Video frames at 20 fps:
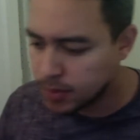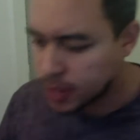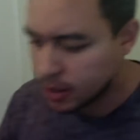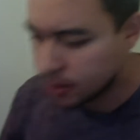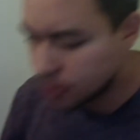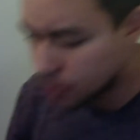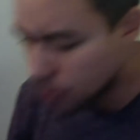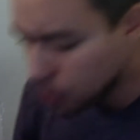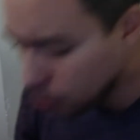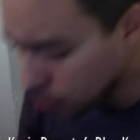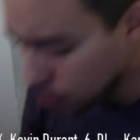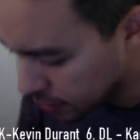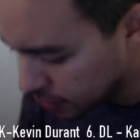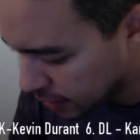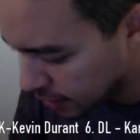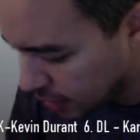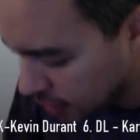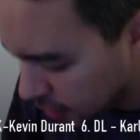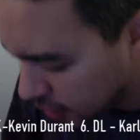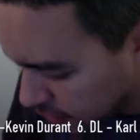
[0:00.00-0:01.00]
Cool.
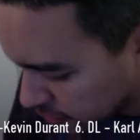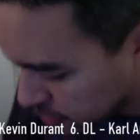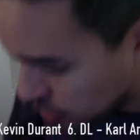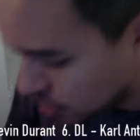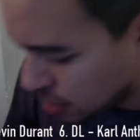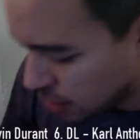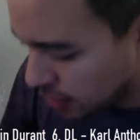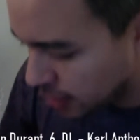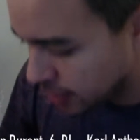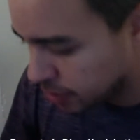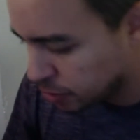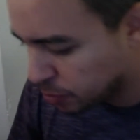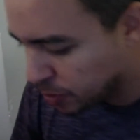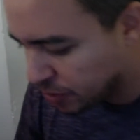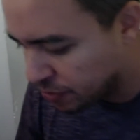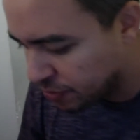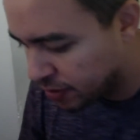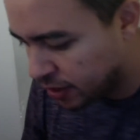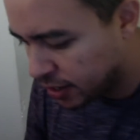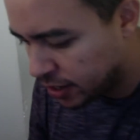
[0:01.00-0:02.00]
I just thought it'd be
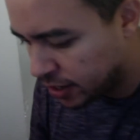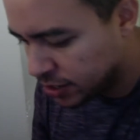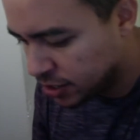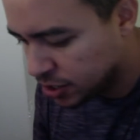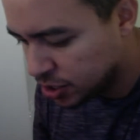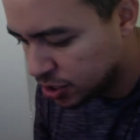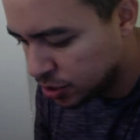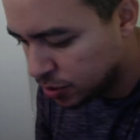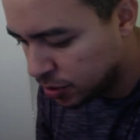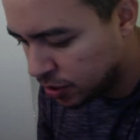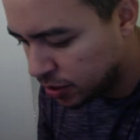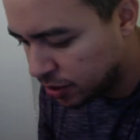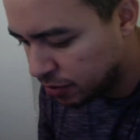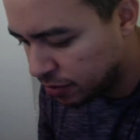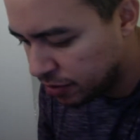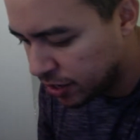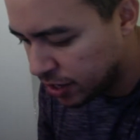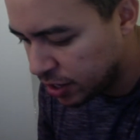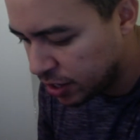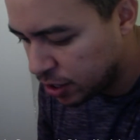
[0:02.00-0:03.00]
fun to do a little
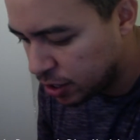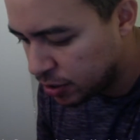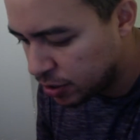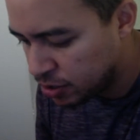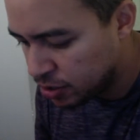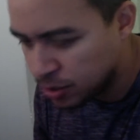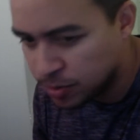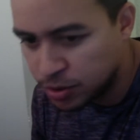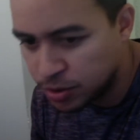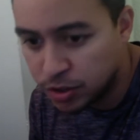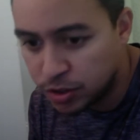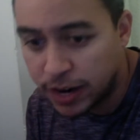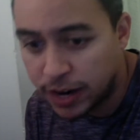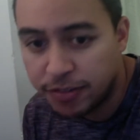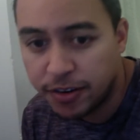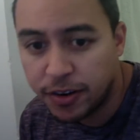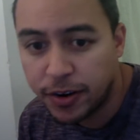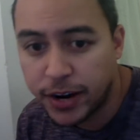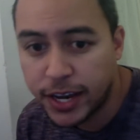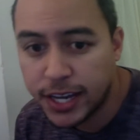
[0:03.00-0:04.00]
video and do some
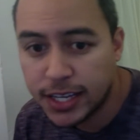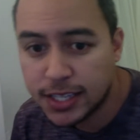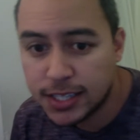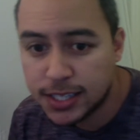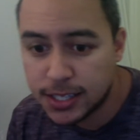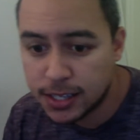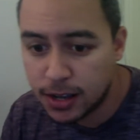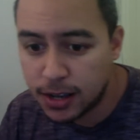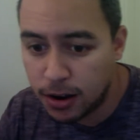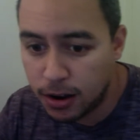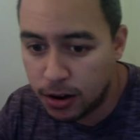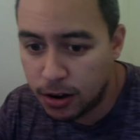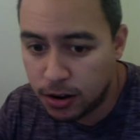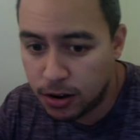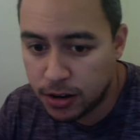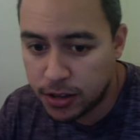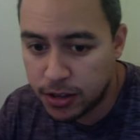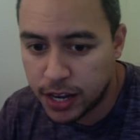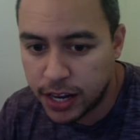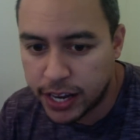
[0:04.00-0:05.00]
draft grades
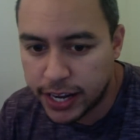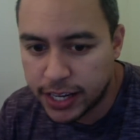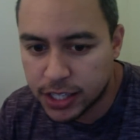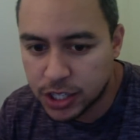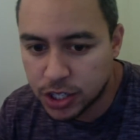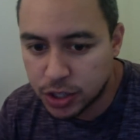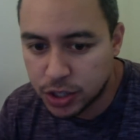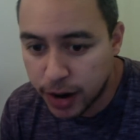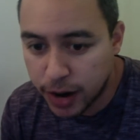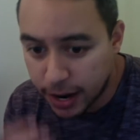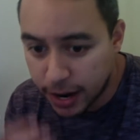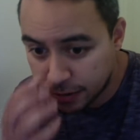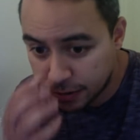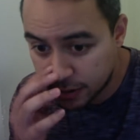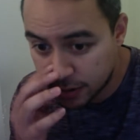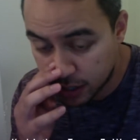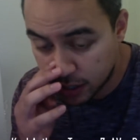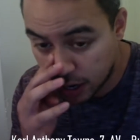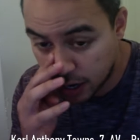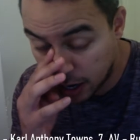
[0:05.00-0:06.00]
on the latest
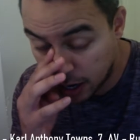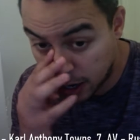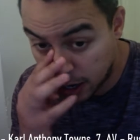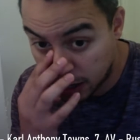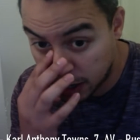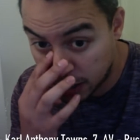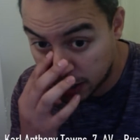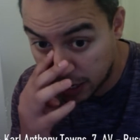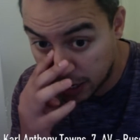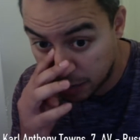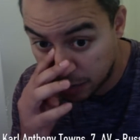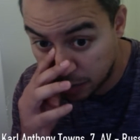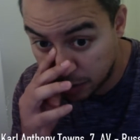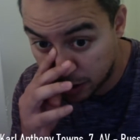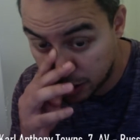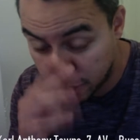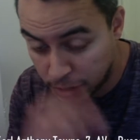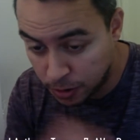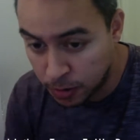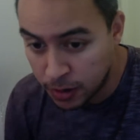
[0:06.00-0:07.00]
draft. Down
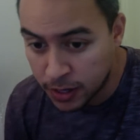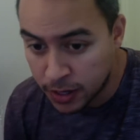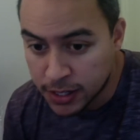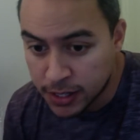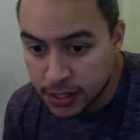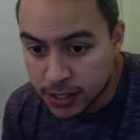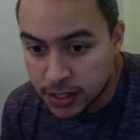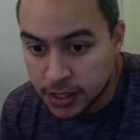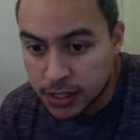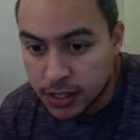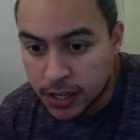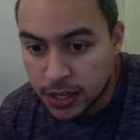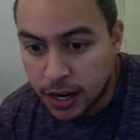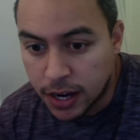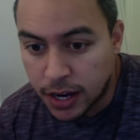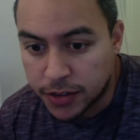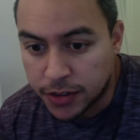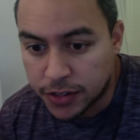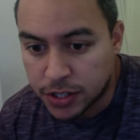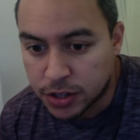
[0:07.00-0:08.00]
below
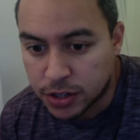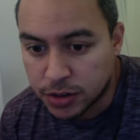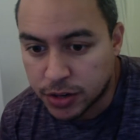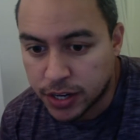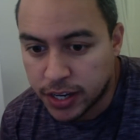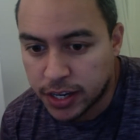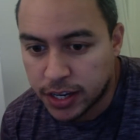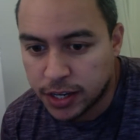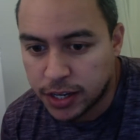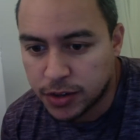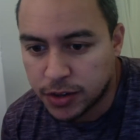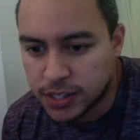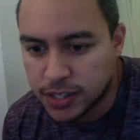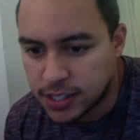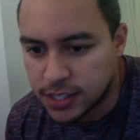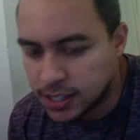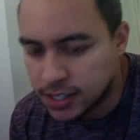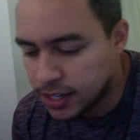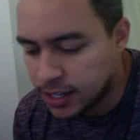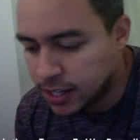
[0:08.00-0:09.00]
on the screen, you can
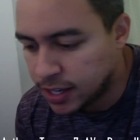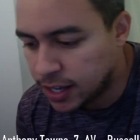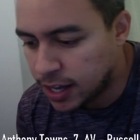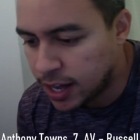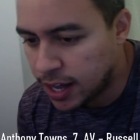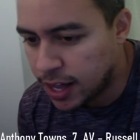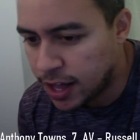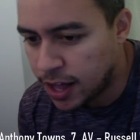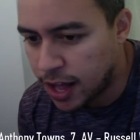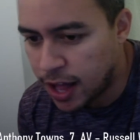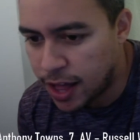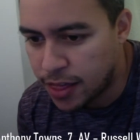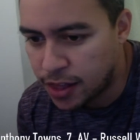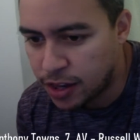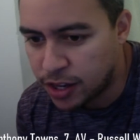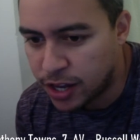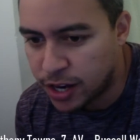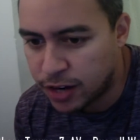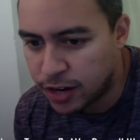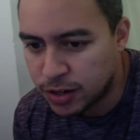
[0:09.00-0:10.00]
see the
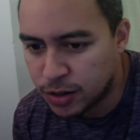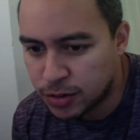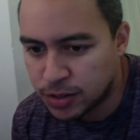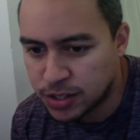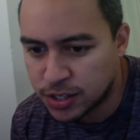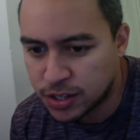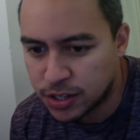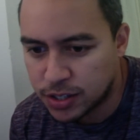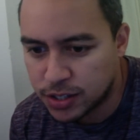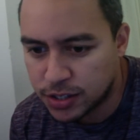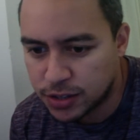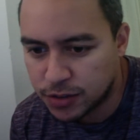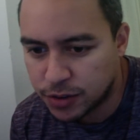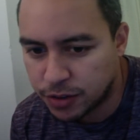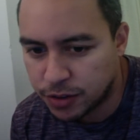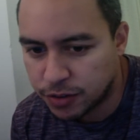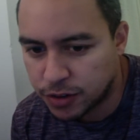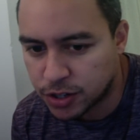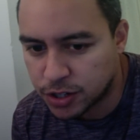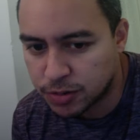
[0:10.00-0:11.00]
lottery results for the
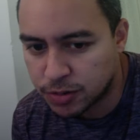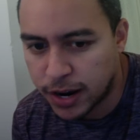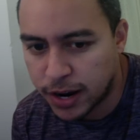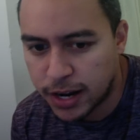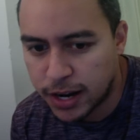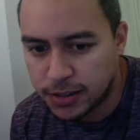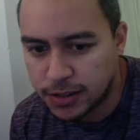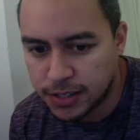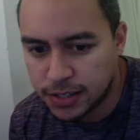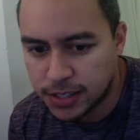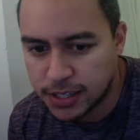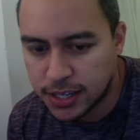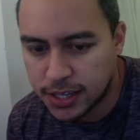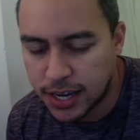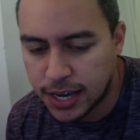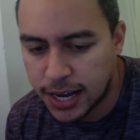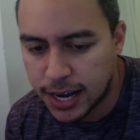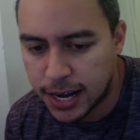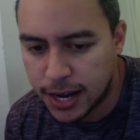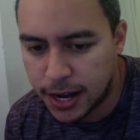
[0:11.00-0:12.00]
first round.
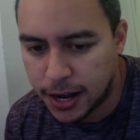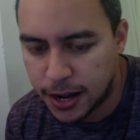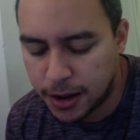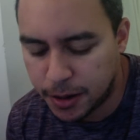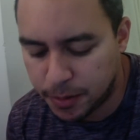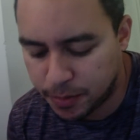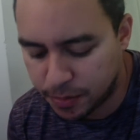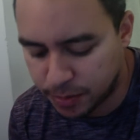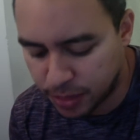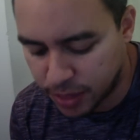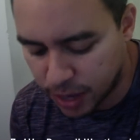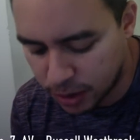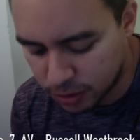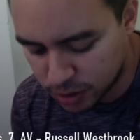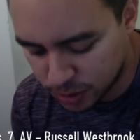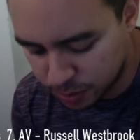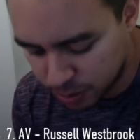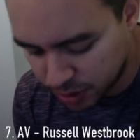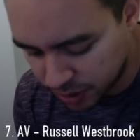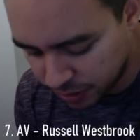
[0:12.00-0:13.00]
Thought it was
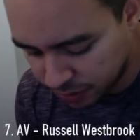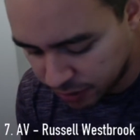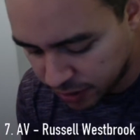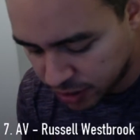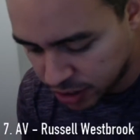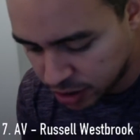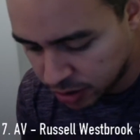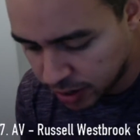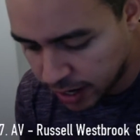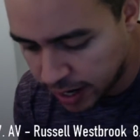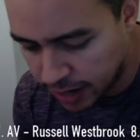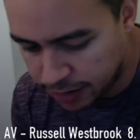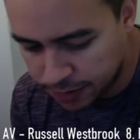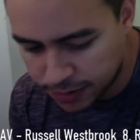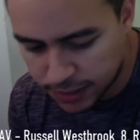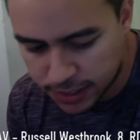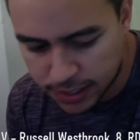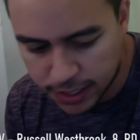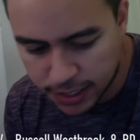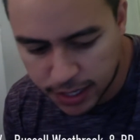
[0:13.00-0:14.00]
a pretty fun draft.